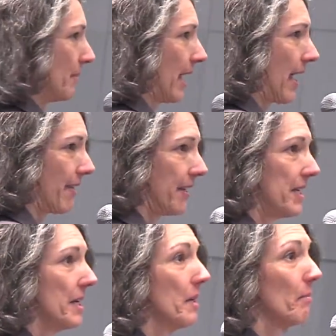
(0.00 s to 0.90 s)

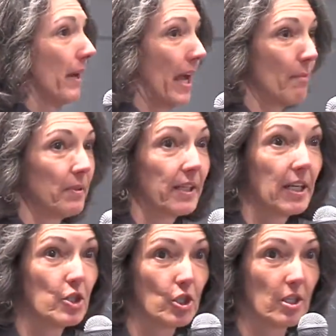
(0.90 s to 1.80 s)
Cathy. My
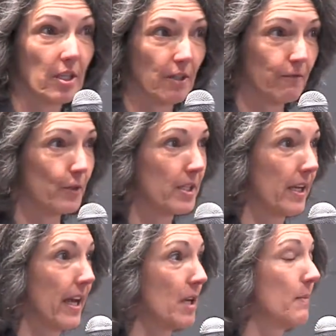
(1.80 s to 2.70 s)
application to the Air Force
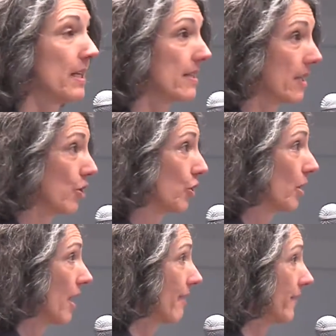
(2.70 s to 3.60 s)
Academy is in
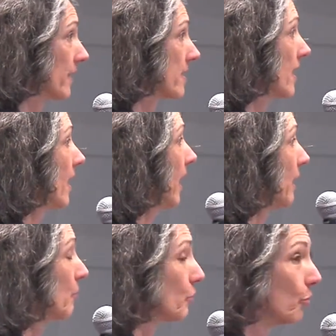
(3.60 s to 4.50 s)
your office.
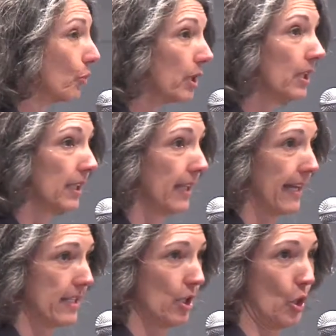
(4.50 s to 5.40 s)
I would really
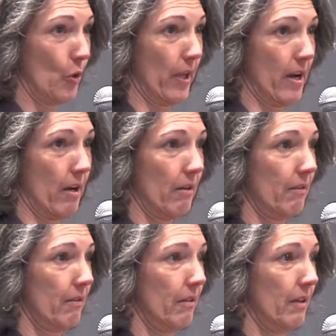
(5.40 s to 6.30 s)
like to go there.
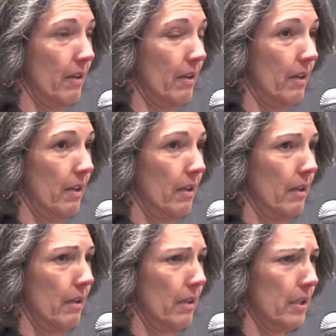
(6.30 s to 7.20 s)

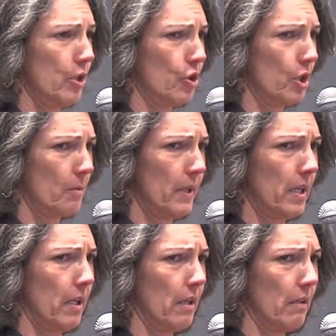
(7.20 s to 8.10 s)
And he shook my
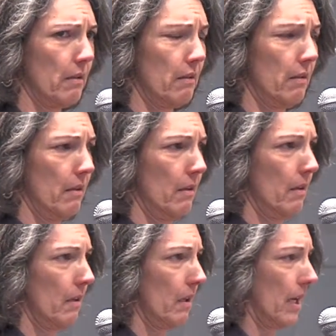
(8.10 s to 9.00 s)
hand
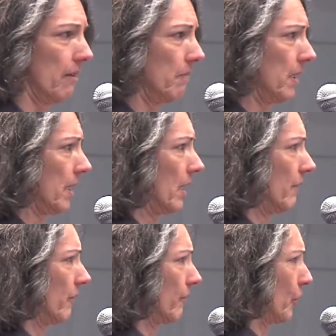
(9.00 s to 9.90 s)
and gave me kind
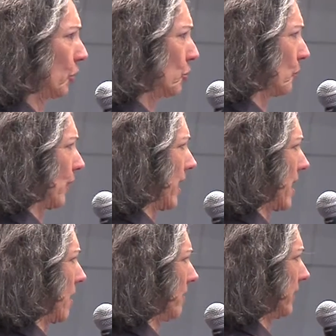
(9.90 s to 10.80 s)
of a furrowed
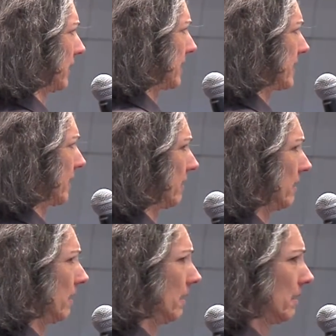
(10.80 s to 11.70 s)
brow, and he
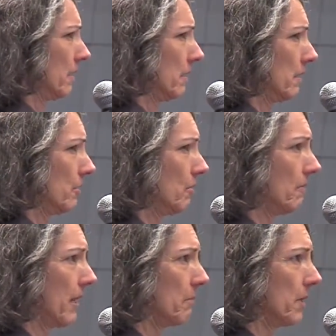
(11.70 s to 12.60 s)
said, did you
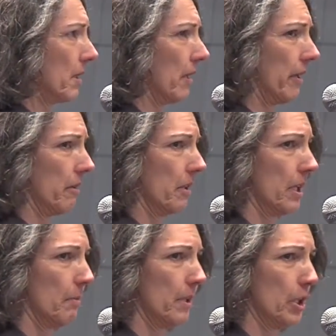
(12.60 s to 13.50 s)
write me a letter a
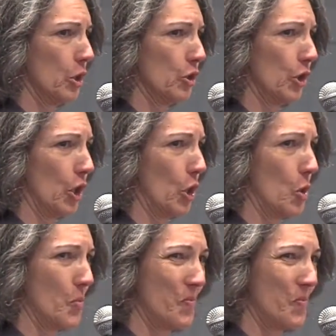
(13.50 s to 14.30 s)
couple of years ago?